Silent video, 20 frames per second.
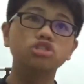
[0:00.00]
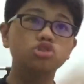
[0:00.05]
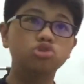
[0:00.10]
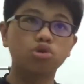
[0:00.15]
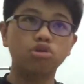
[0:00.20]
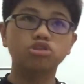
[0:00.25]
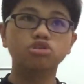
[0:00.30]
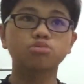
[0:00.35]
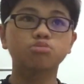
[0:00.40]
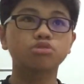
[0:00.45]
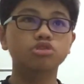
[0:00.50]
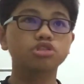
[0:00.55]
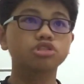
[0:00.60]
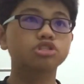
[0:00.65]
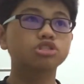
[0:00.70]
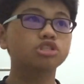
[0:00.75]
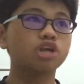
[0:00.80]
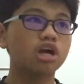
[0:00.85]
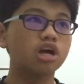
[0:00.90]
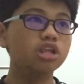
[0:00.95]
George
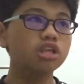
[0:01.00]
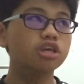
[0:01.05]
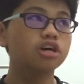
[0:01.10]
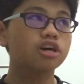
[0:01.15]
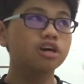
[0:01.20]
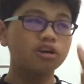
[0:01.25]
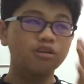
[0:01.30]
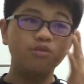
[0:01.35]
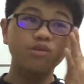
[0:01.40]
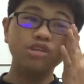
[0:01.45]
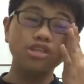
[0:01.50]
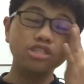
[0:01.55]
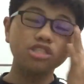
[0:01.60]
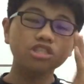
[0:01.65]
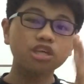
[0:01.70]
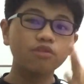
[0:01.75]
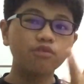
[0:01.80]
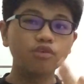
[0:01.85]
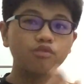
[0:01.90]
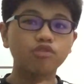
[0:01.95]
Musan, which is
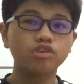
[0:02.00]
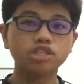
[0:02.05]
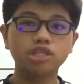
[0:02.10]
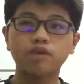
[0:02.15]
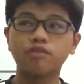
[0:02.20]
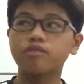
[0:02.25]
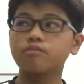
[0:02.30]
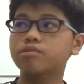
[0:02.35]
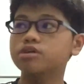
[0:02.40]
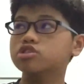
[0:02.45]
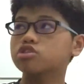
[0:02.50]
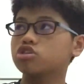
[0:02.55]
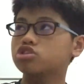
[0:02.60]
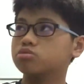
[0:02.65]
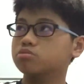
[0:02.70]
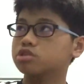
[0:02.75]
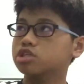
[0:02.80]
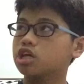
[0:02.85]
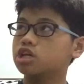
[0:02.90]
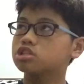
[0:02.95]
seven foot seven, but George
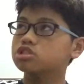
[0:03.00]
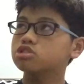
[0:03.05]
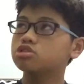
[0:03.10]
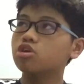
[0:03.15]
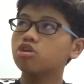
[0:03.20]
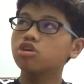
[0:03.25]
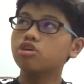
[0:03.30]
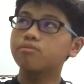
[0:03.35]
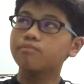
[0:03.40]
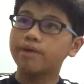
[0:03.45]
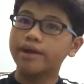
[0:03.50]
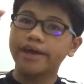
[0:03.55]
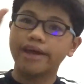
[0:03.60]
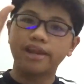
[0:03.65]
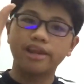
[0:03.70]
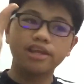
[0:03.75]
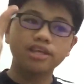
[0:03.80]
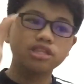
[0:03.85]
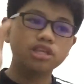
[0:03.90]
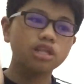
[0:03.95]
Musan is taller by a
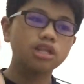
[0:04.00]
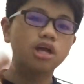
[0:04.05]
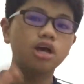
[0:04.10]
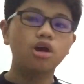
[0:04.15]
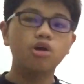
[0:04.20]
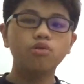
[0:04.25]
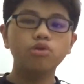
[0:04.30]
little.